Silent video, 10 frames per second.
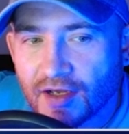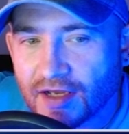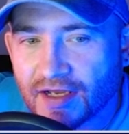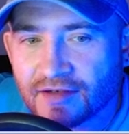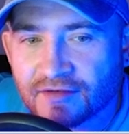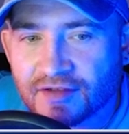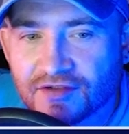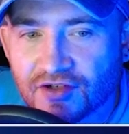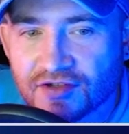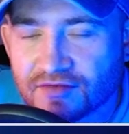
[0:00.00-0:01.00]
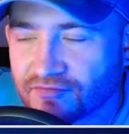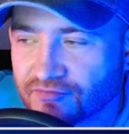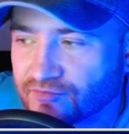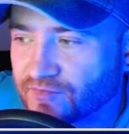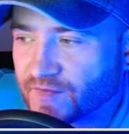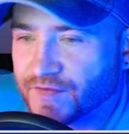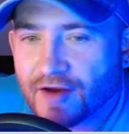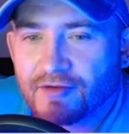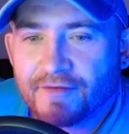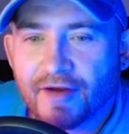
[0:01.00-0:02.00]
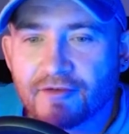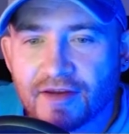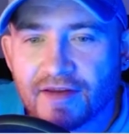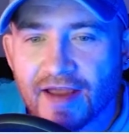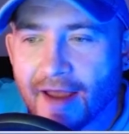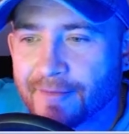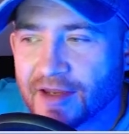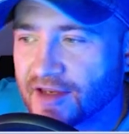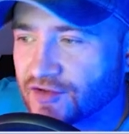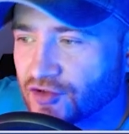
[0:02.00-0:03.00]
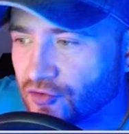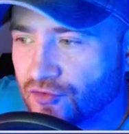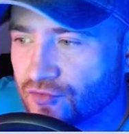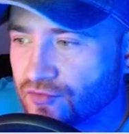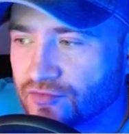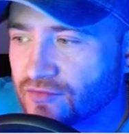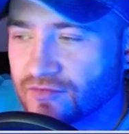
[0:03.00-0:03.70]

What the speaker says: and is just very, very happy to